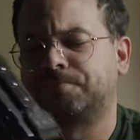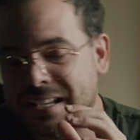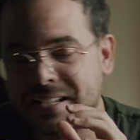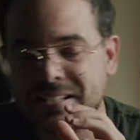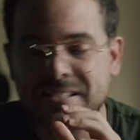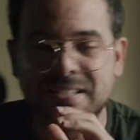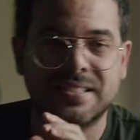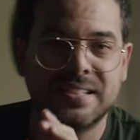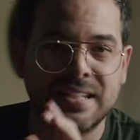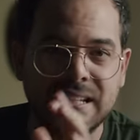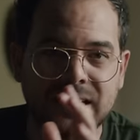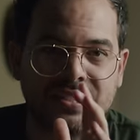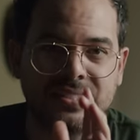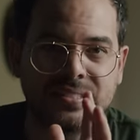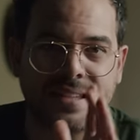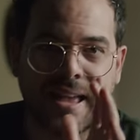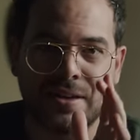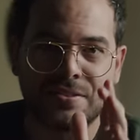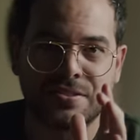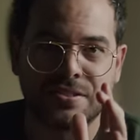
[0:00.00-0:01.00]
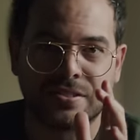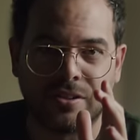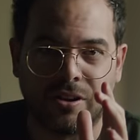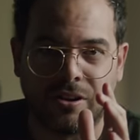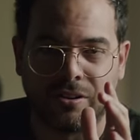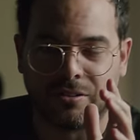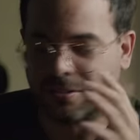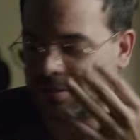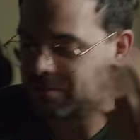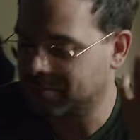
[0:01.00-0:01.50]

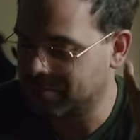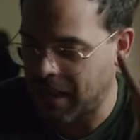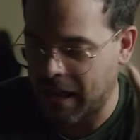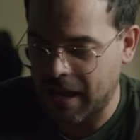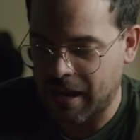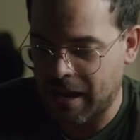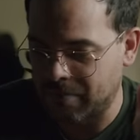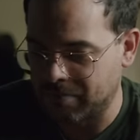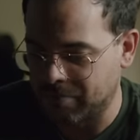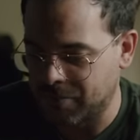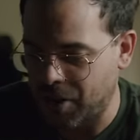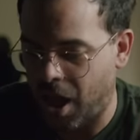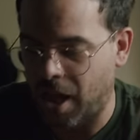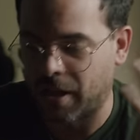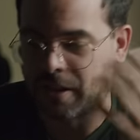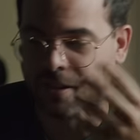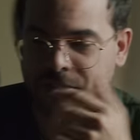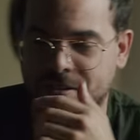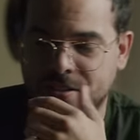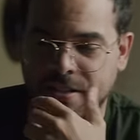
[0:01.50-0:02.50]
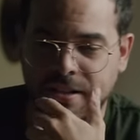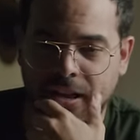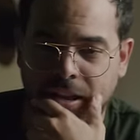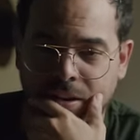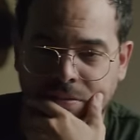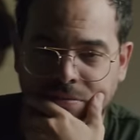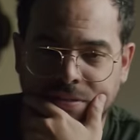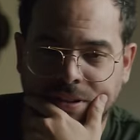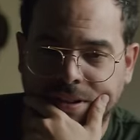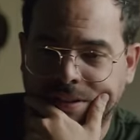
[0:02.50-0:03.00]
$6,000. And I'm not gonna say
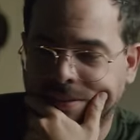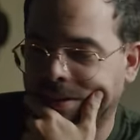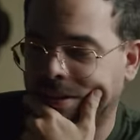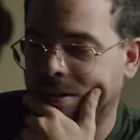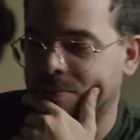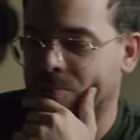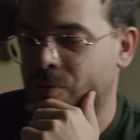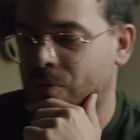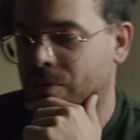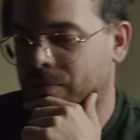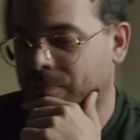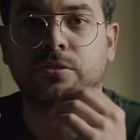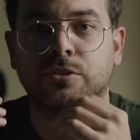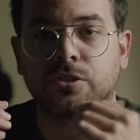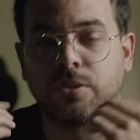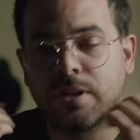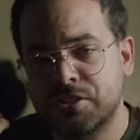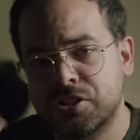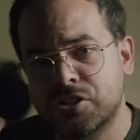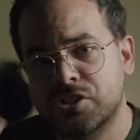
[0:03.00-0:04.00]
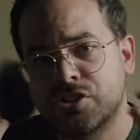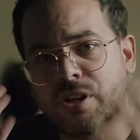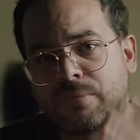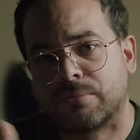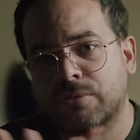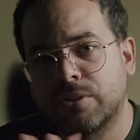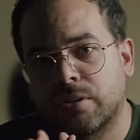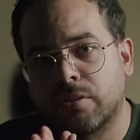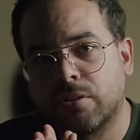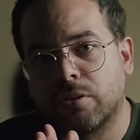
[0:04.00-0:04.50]
anything anymore. So let's just jump
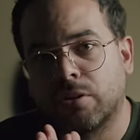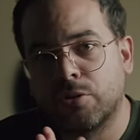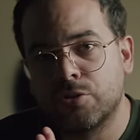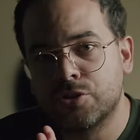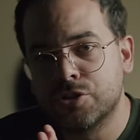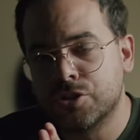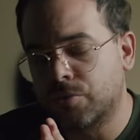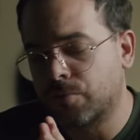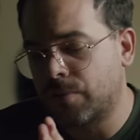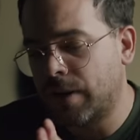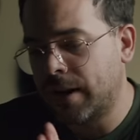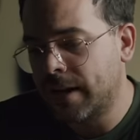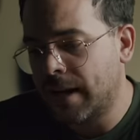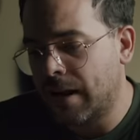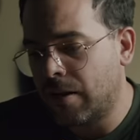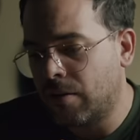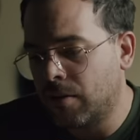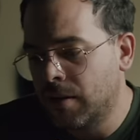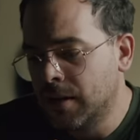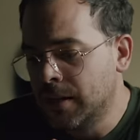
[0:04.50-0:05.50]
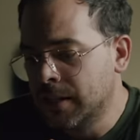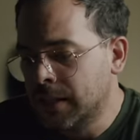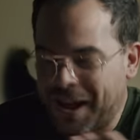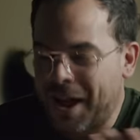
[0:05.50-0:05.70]
to the conclusion right now.